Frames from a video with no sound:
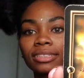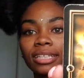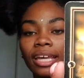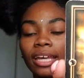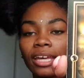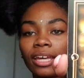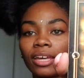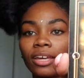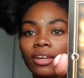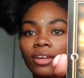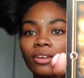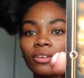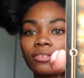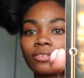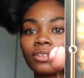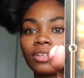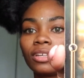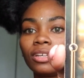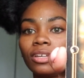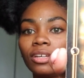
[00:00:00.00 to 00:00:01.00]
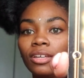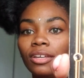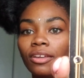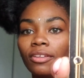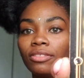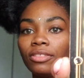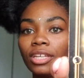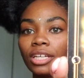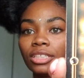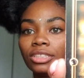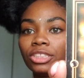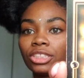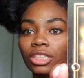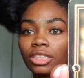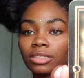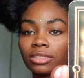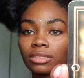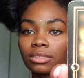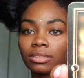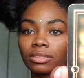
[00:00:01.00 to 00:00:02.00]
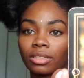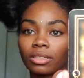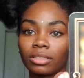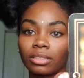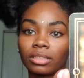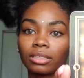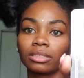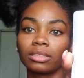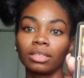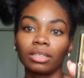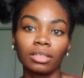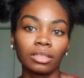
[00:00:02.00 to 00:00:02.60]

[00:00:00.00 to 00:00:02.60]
have the Justice card.